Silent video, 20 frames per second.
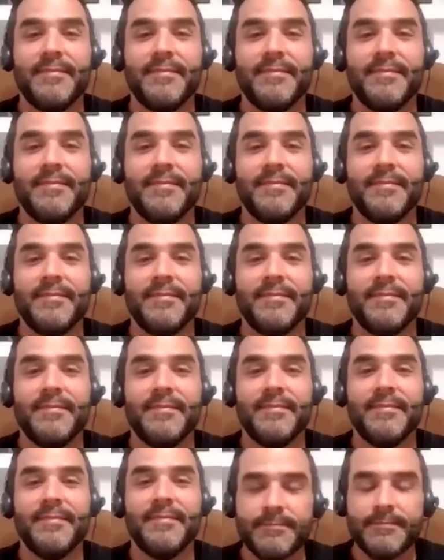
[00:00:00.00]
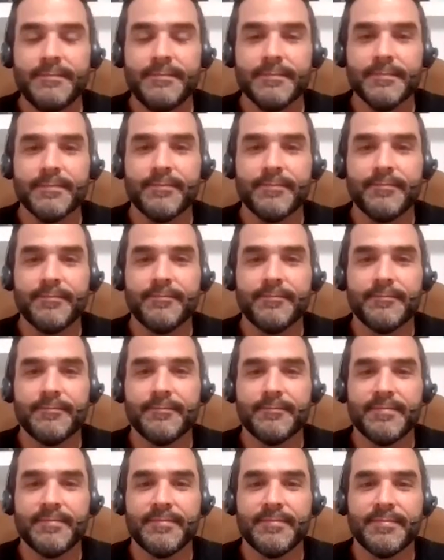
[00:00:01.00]

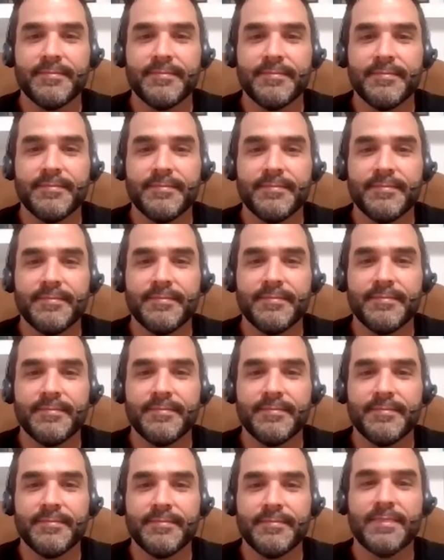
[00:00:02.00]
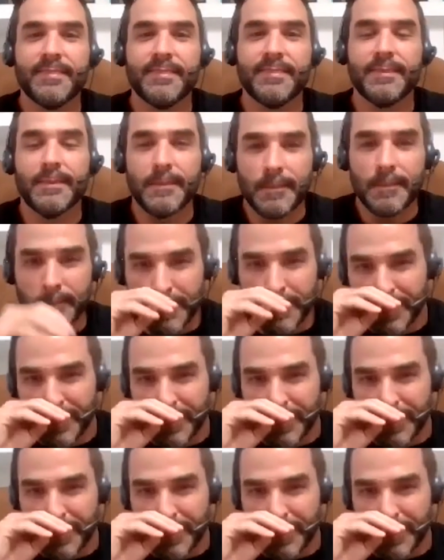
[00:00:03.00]
No words are spoken by the person on screen.